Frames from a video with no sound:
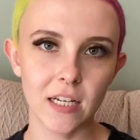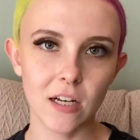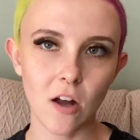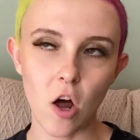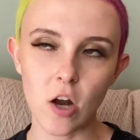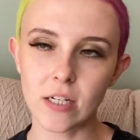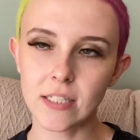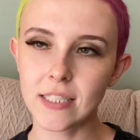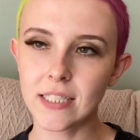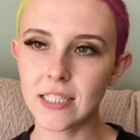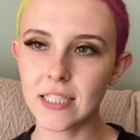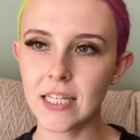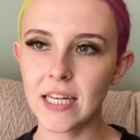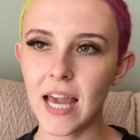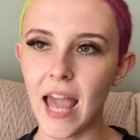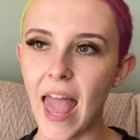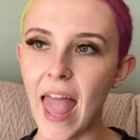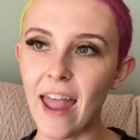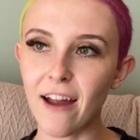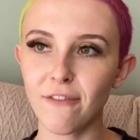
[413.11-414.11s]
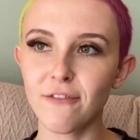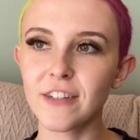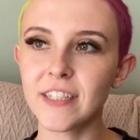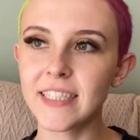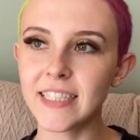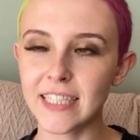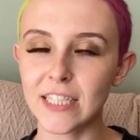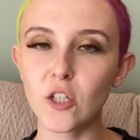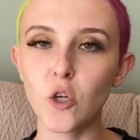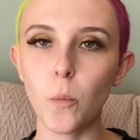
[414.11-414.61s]
Honestly, every
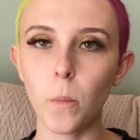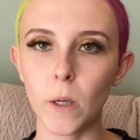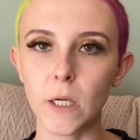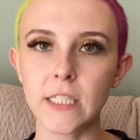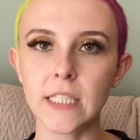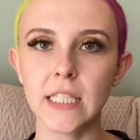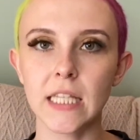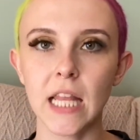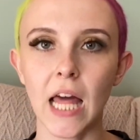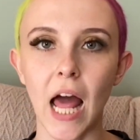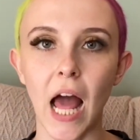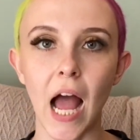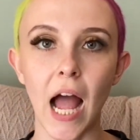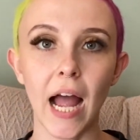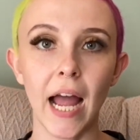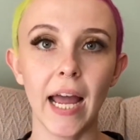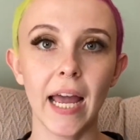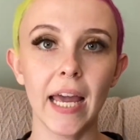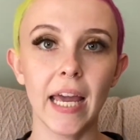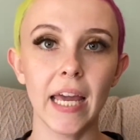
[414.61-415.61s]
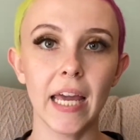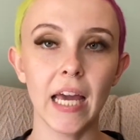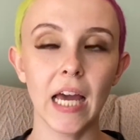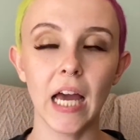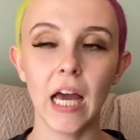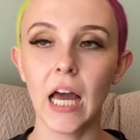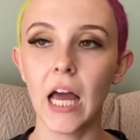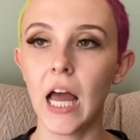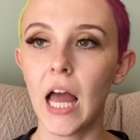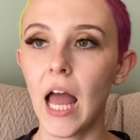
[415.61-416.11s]
single person that I
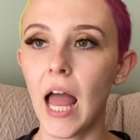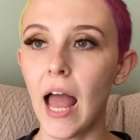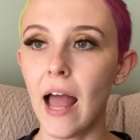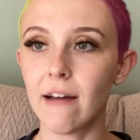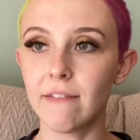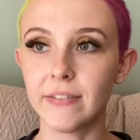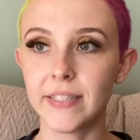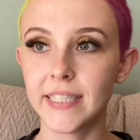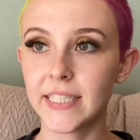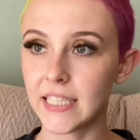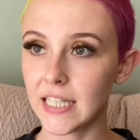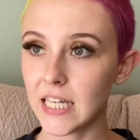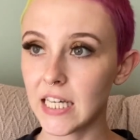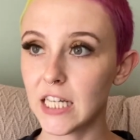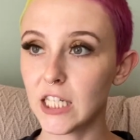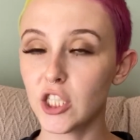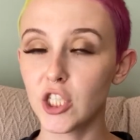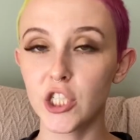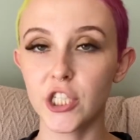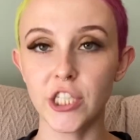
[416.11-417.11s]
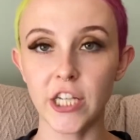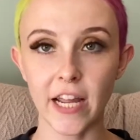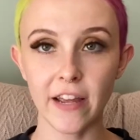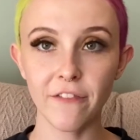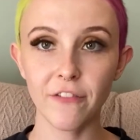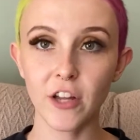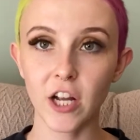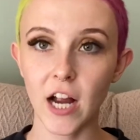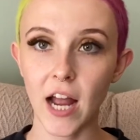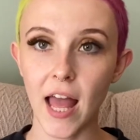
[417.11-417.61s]
have seen
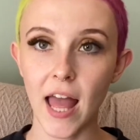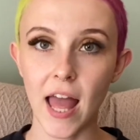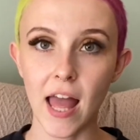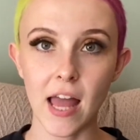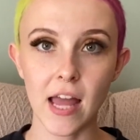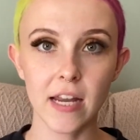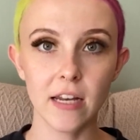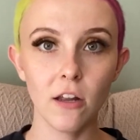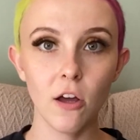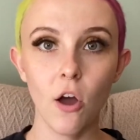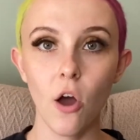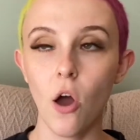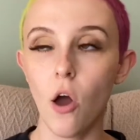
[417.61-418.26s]
shave their head,